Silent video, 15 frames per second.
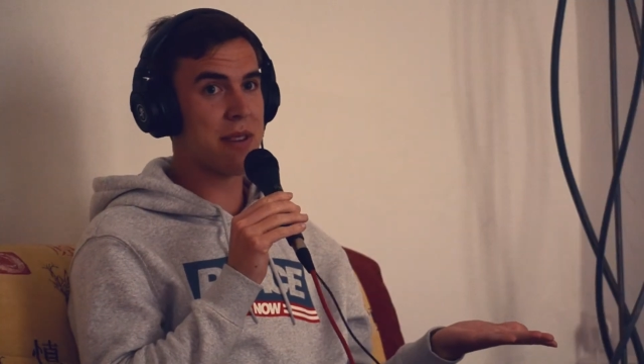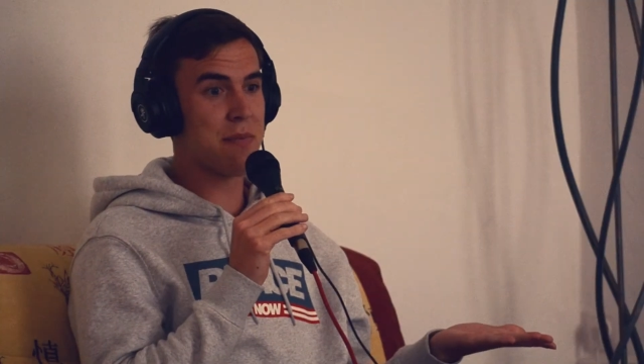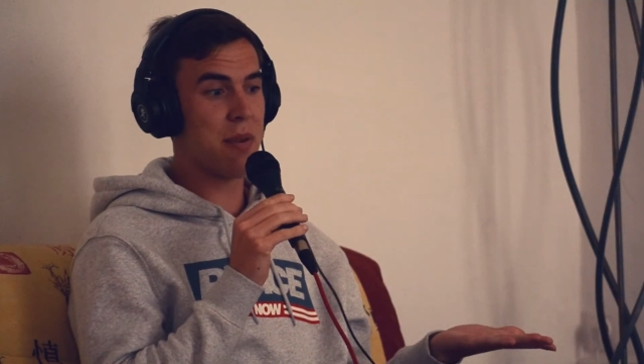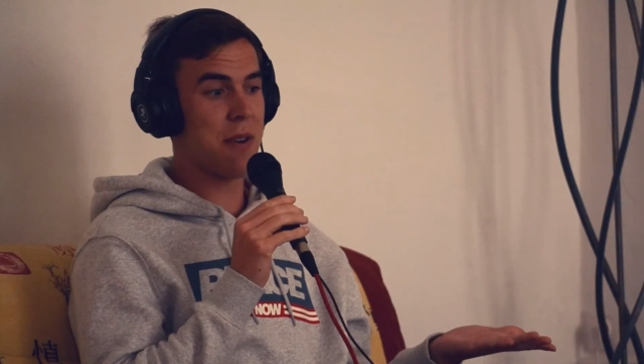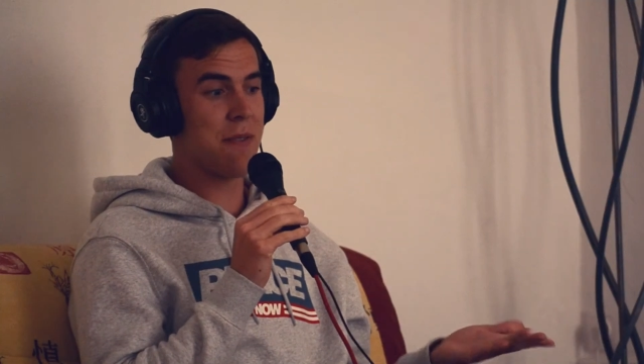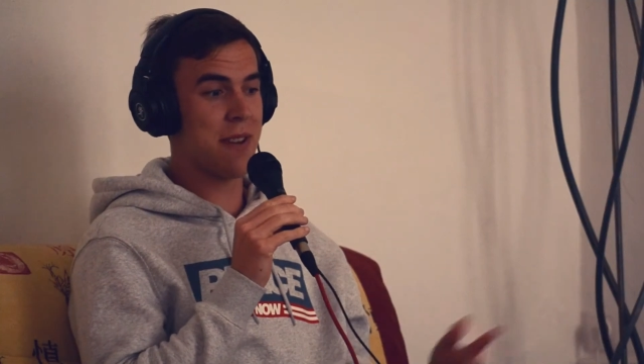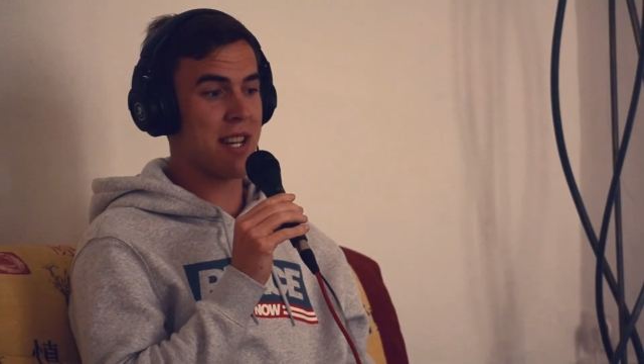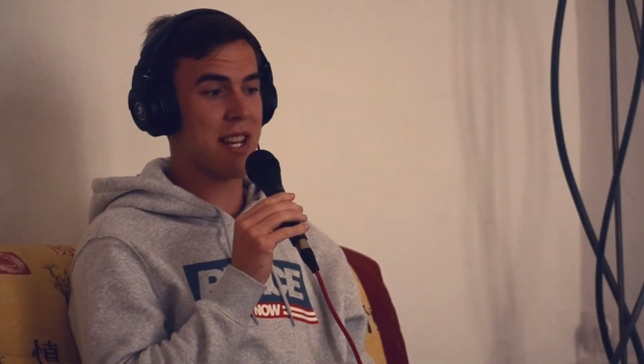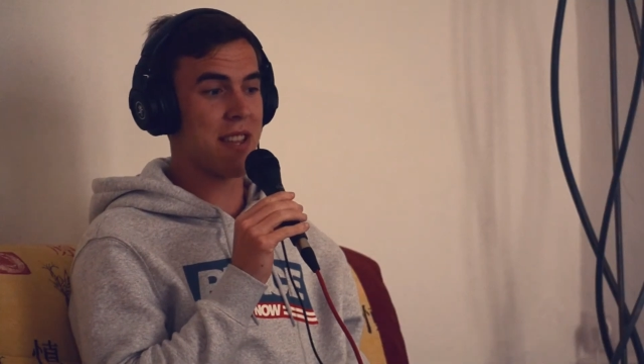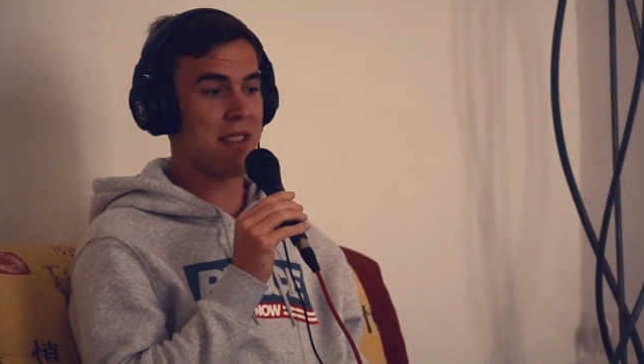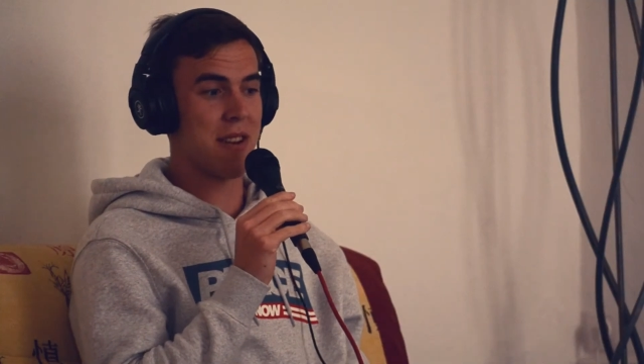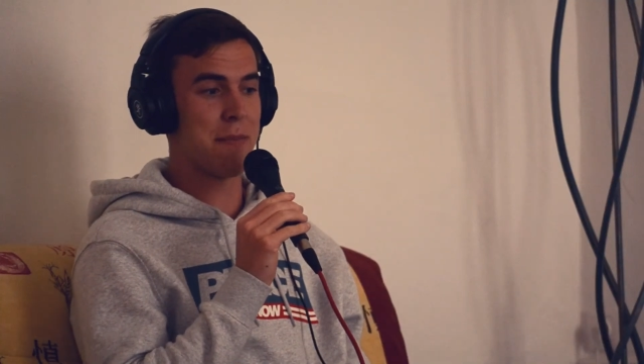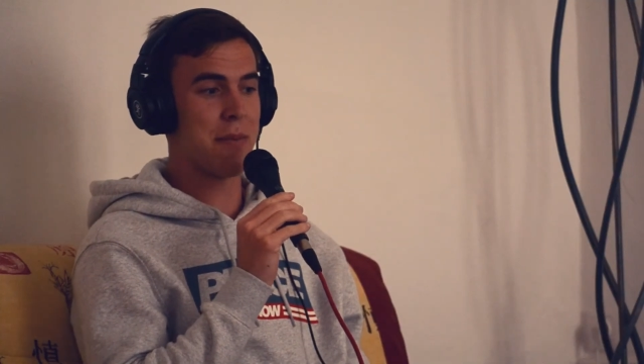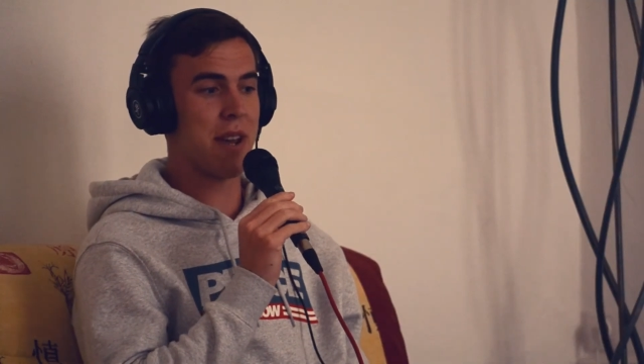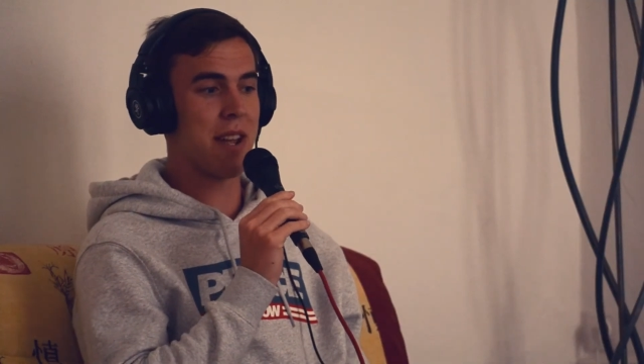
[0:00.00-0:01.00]
perfect
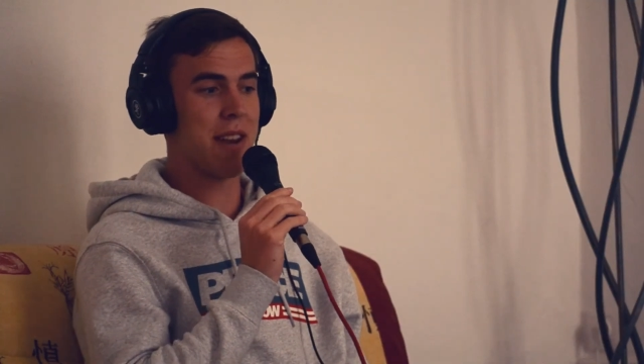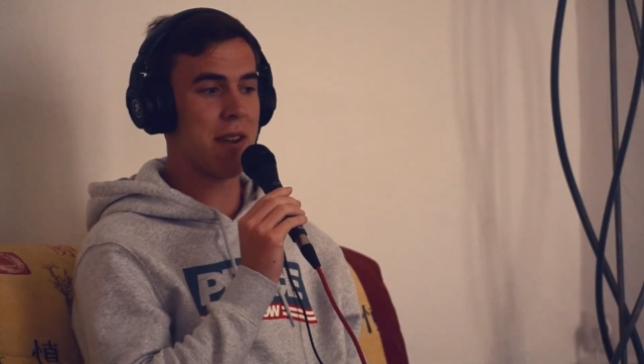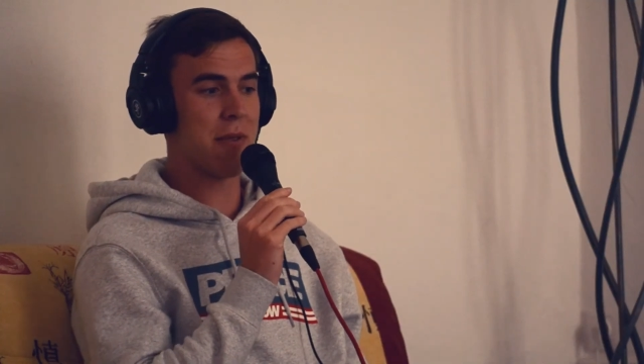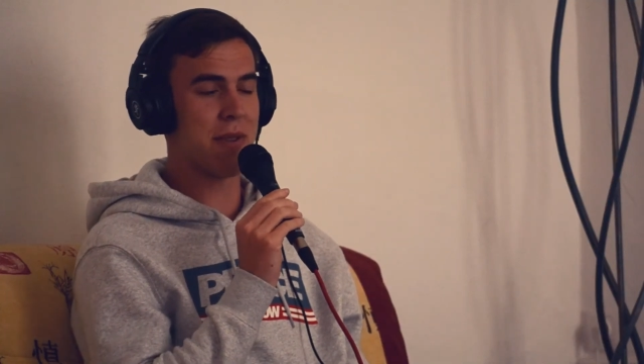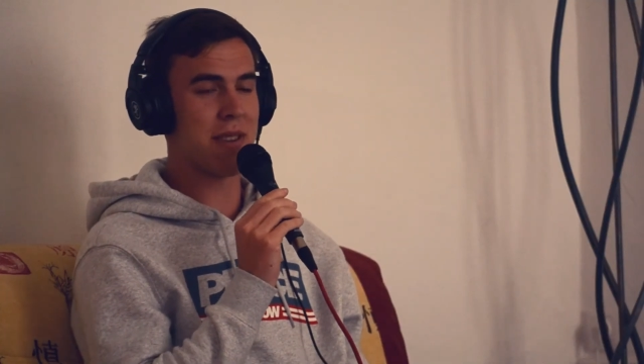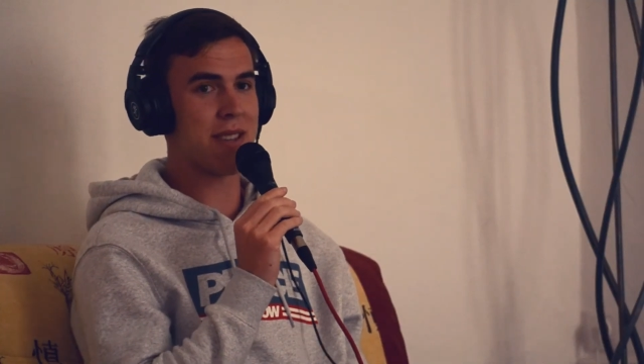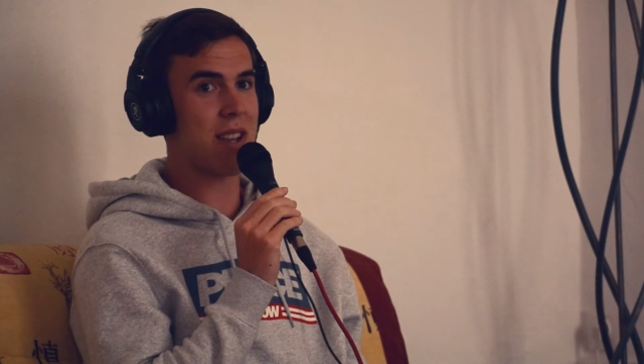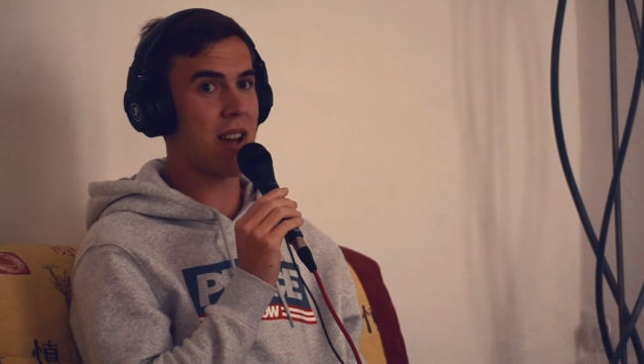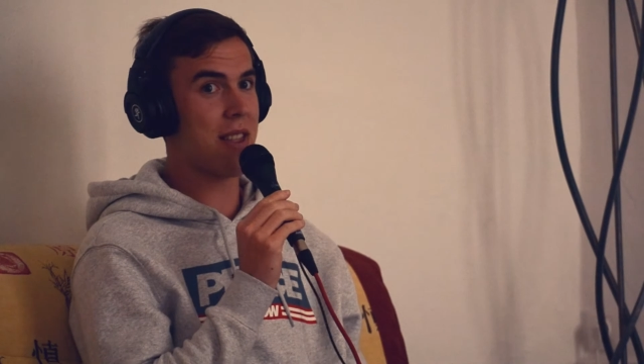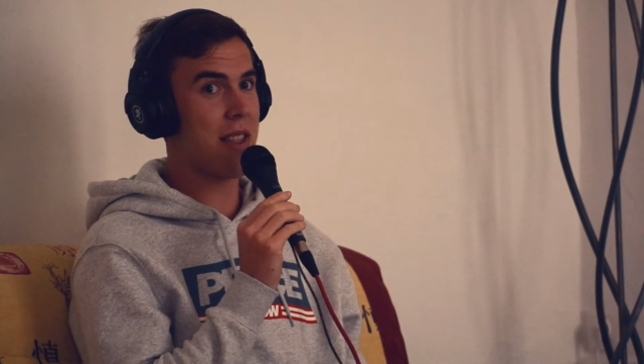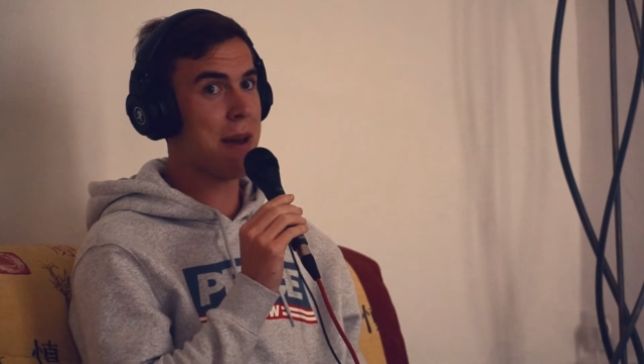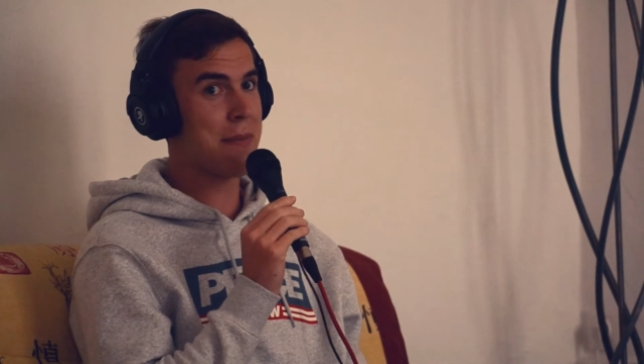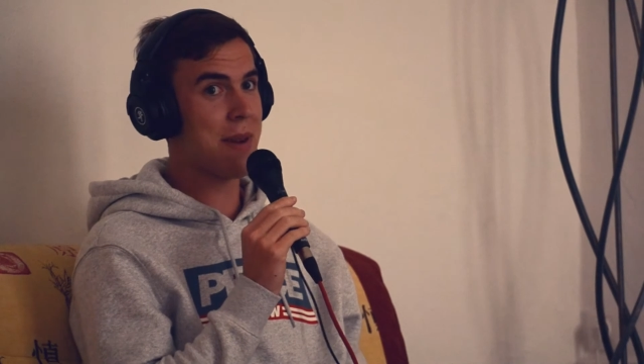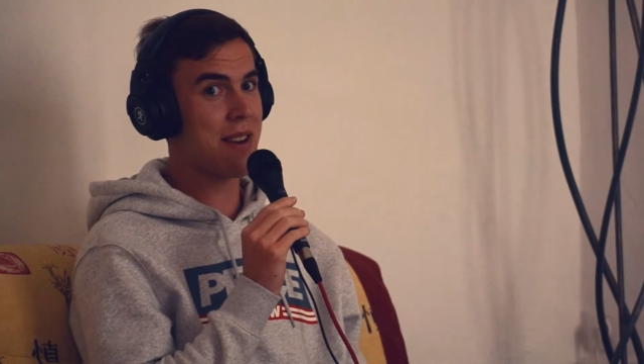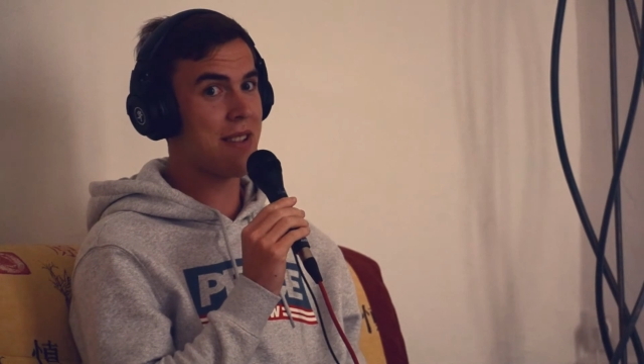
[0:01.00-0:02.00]
either, but it was a
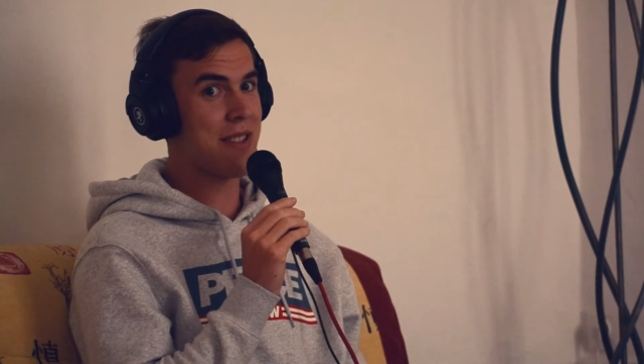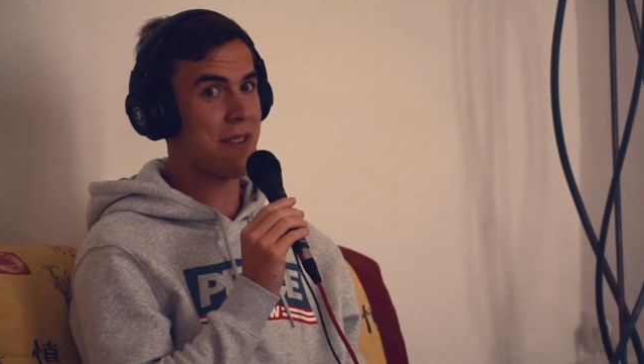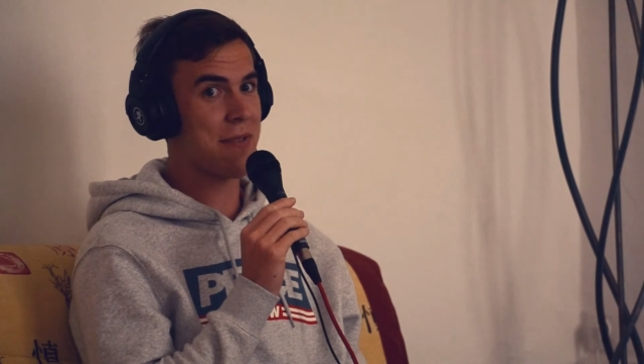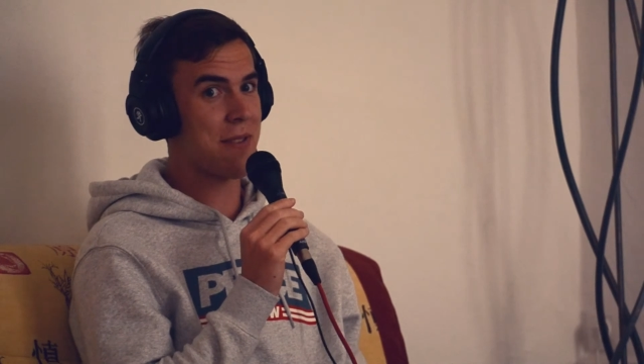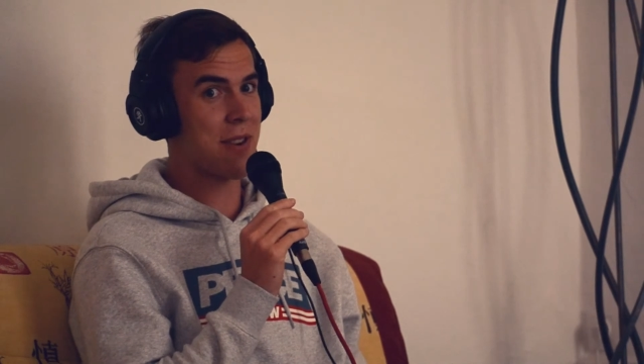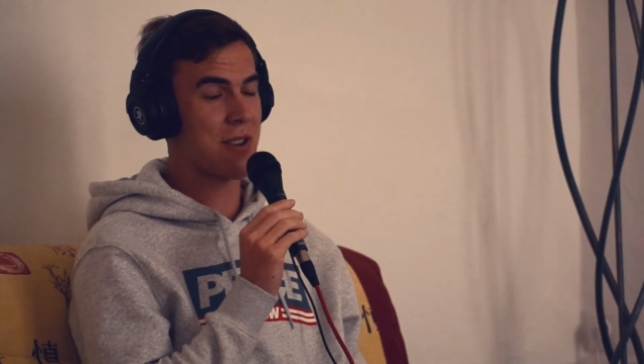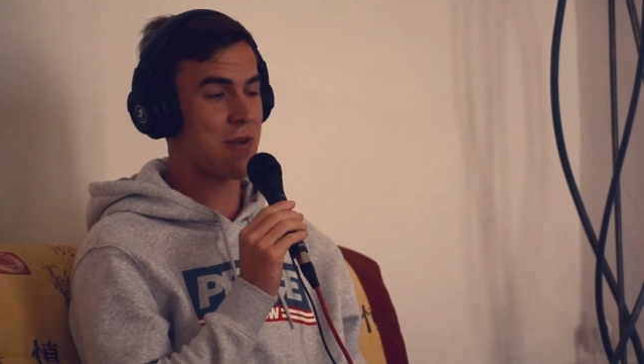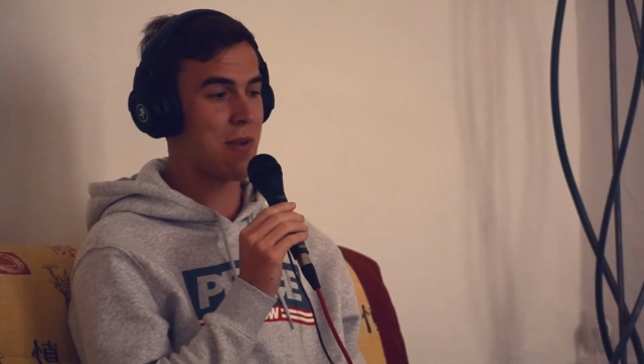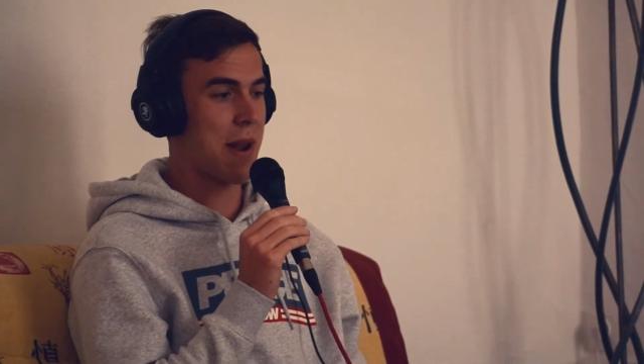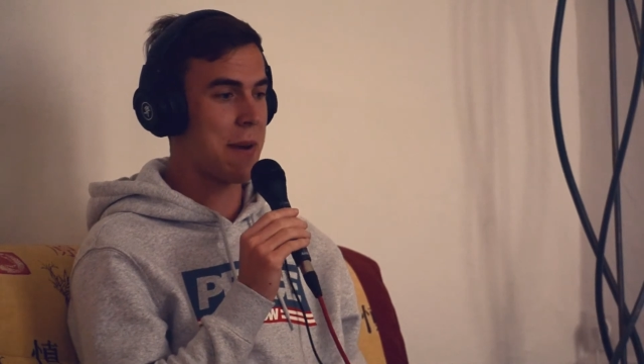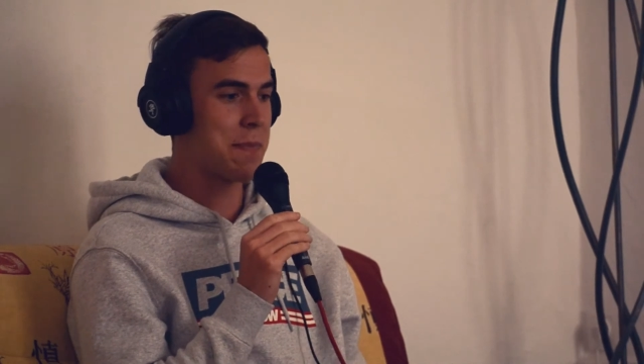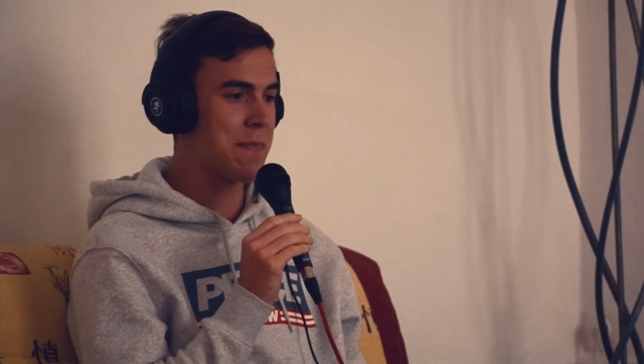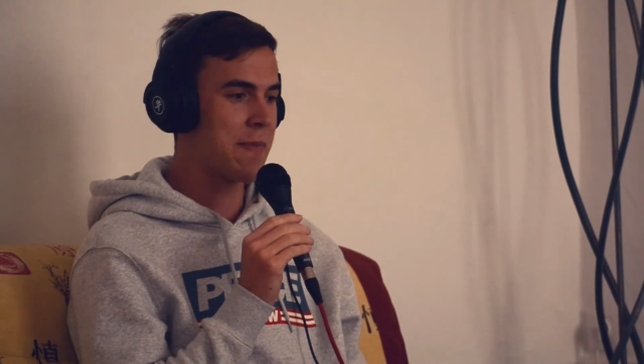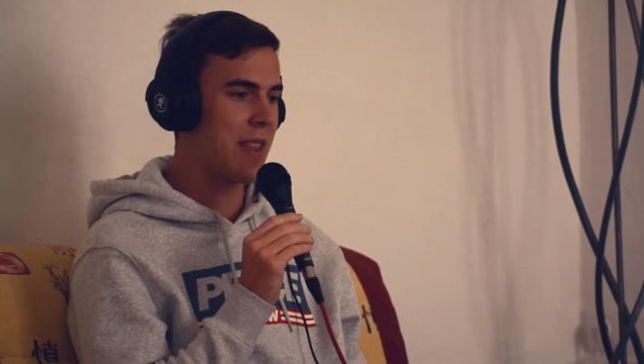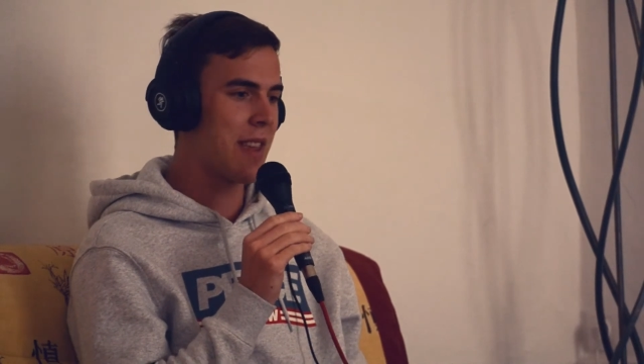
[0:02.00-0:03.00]
lot better than the first one.